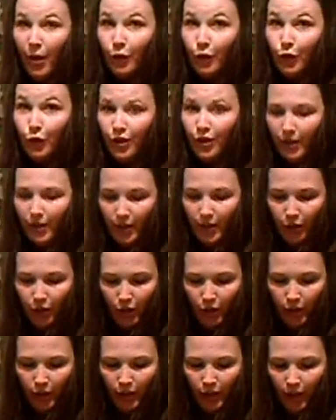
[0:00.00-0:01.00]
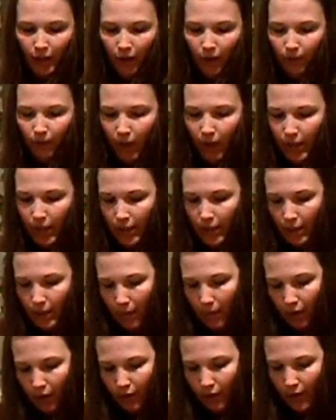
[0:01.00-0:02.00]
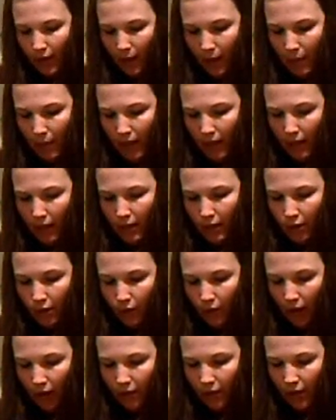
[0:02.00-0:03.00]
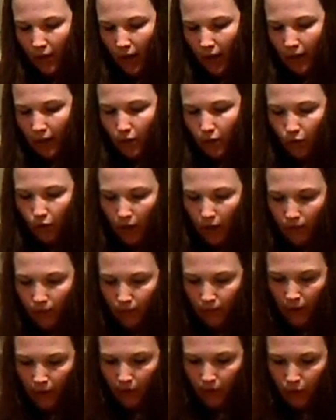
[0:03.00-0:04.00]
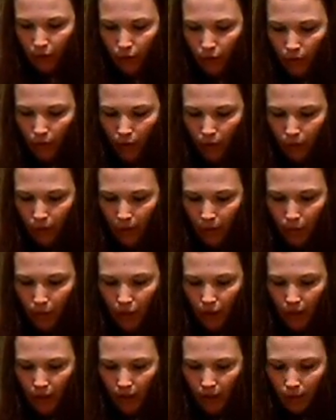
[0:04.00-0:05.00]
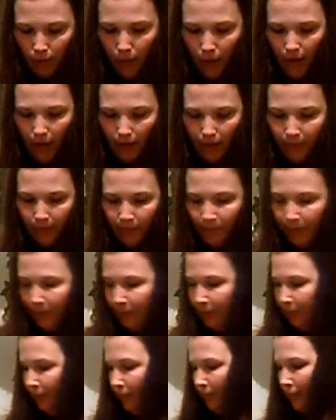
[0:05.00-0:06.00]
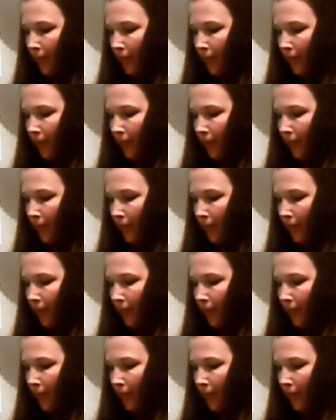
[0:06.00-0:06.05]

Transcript: It smells delicious. I find it smells lemony, so that'll add great flavor to our cream cheese as well.